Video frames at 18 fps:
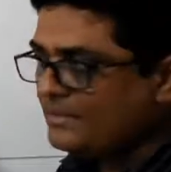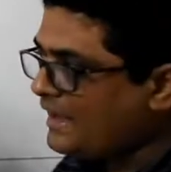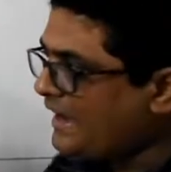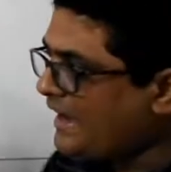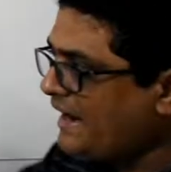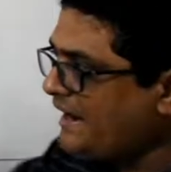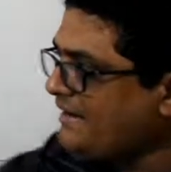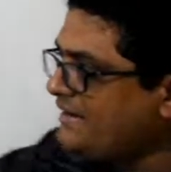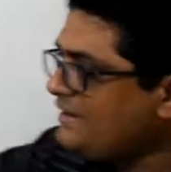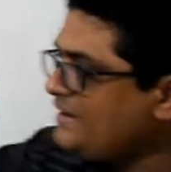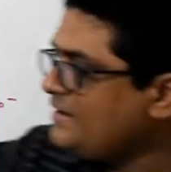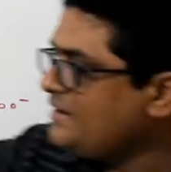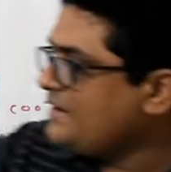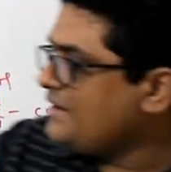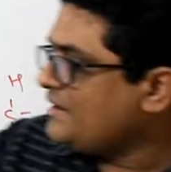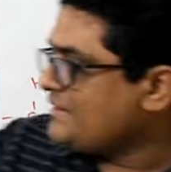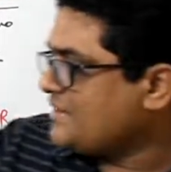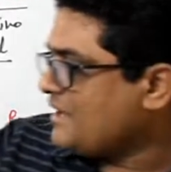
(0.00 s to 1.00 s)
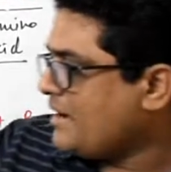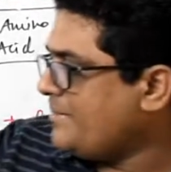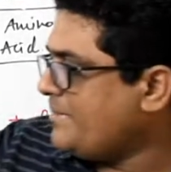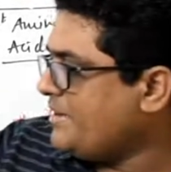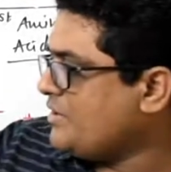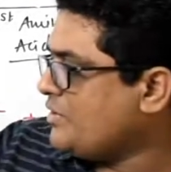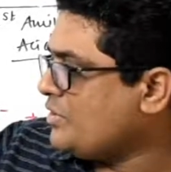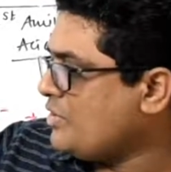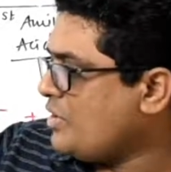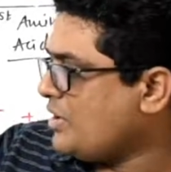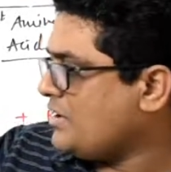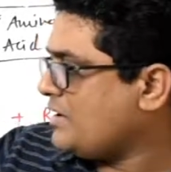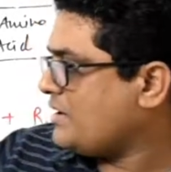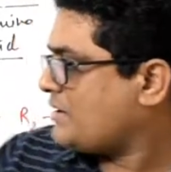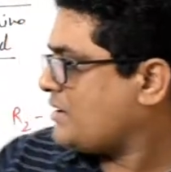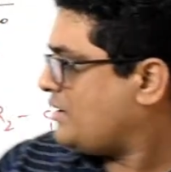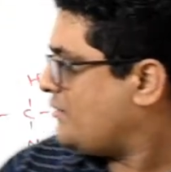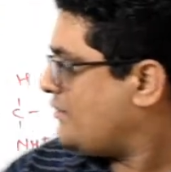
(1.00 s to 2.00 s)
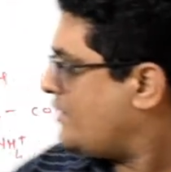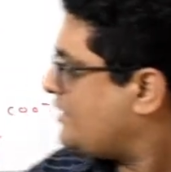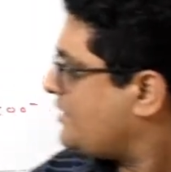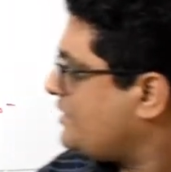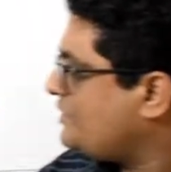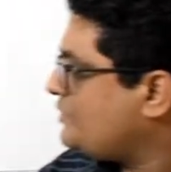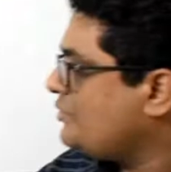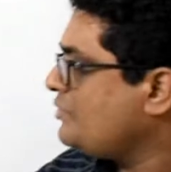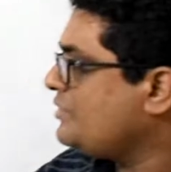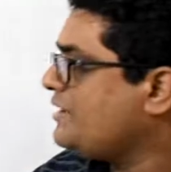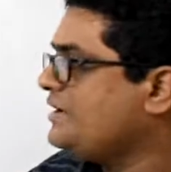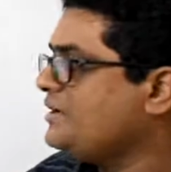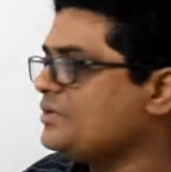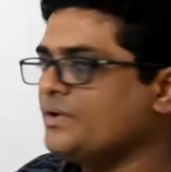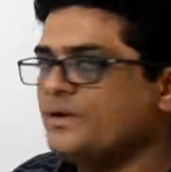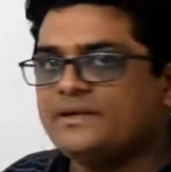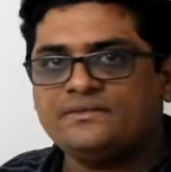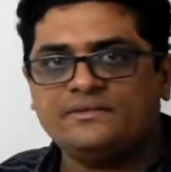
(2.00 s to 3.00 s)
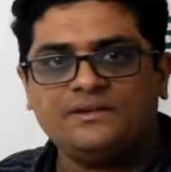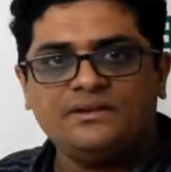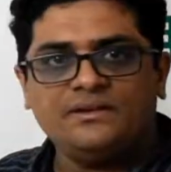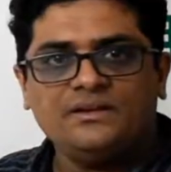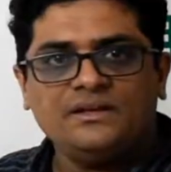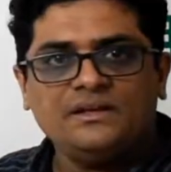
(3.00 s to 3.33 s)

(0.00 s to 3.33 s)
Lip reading: and the amino donor convert into keto acid.